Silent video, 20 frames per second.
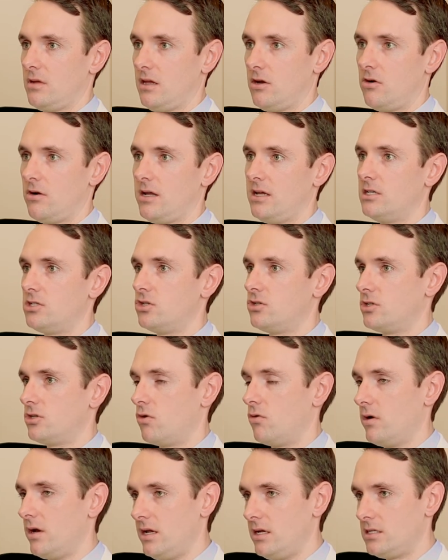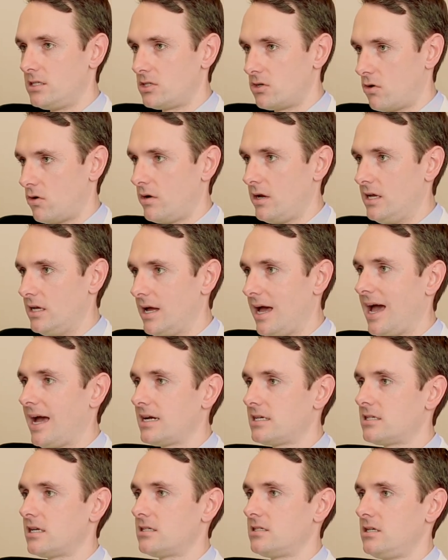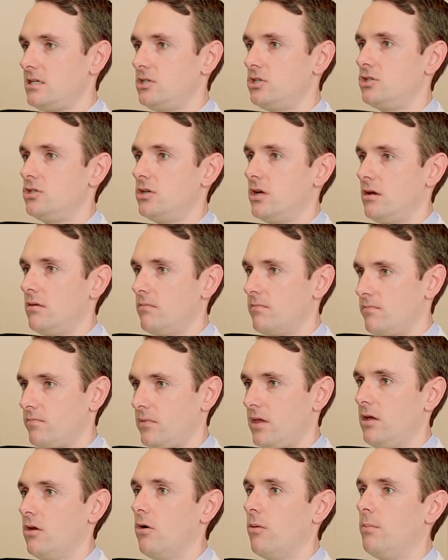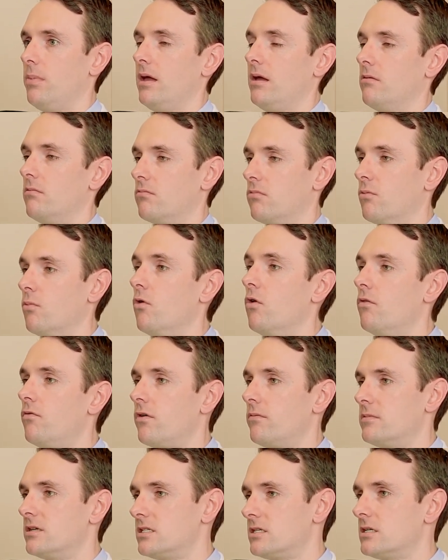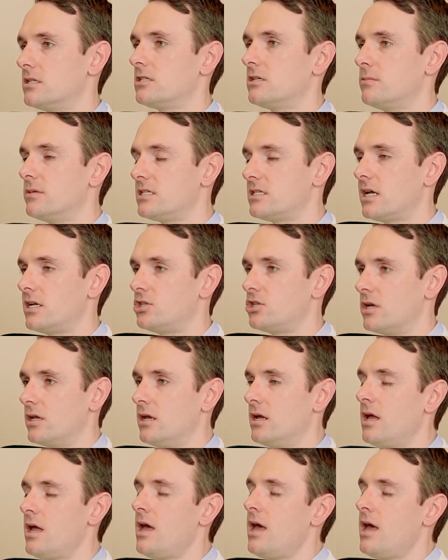either estrogen release or excess estrogen, being removed from the system essentially.